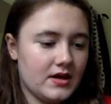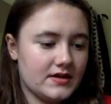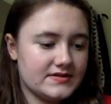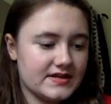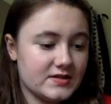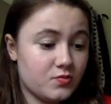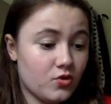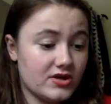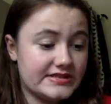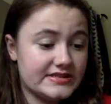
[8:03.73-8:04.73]
it says,
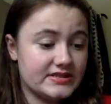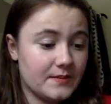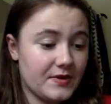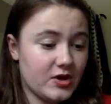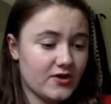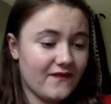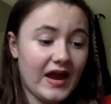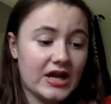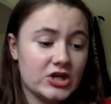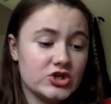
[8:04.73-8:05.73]
pores appear to
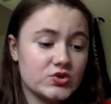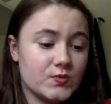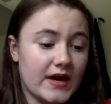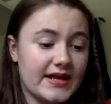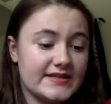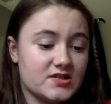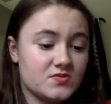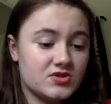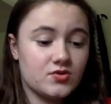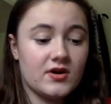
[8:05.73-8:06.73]
vanish, radiance
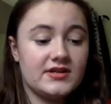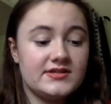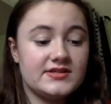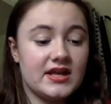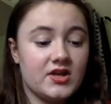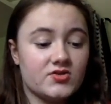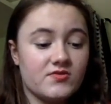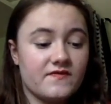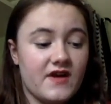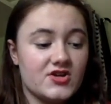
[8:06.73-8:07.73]
is restored, skin looks
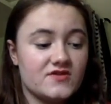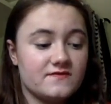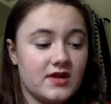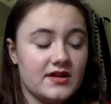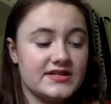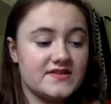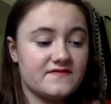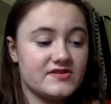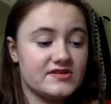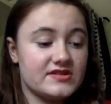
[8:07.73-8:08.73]
refreshed, flawless,
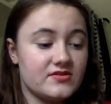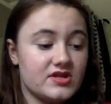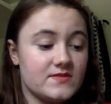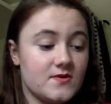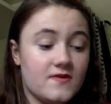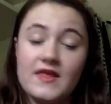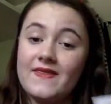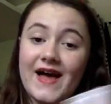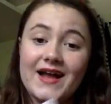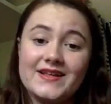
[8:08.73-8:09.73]
and feels silky smooth.
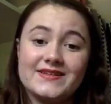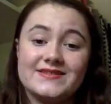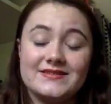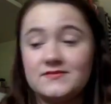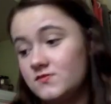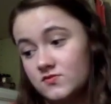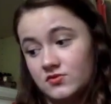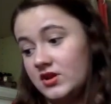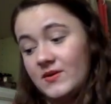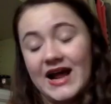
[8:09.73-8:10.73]
And that is
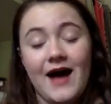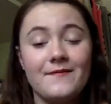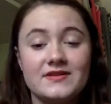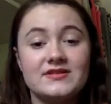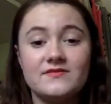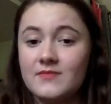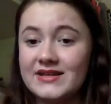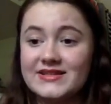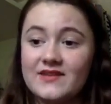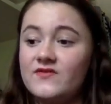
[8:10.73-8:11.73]
really what happens.
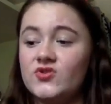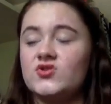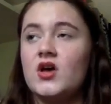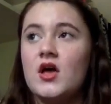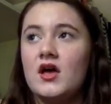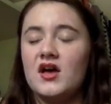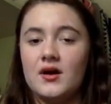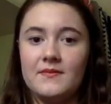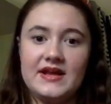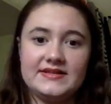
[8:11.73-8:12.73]
My skin feels
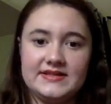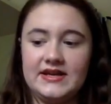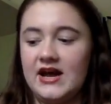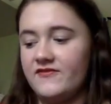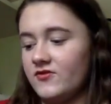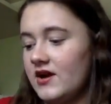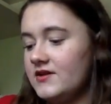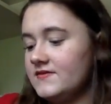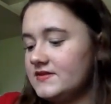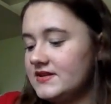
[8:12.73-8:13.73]
amazing after I
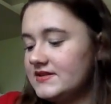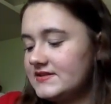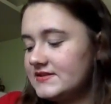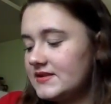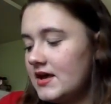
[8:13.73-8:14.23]
use this.